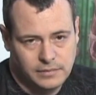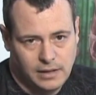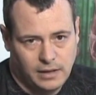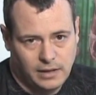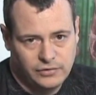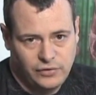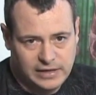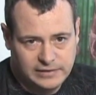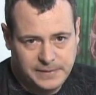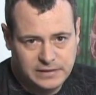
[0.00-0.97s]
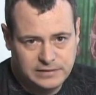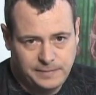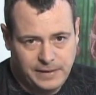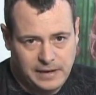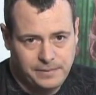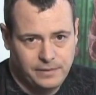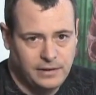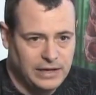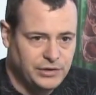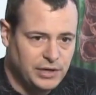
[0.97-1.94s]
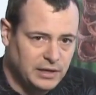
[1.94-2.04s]
uh, transparency paper,
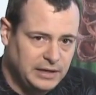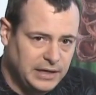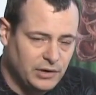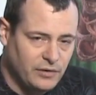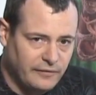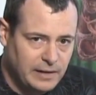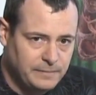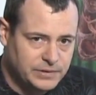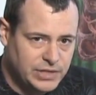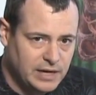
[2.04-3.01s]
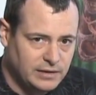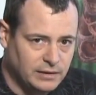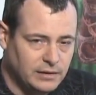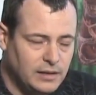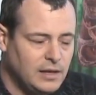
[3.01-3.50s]
and you're going to need an overhead projector.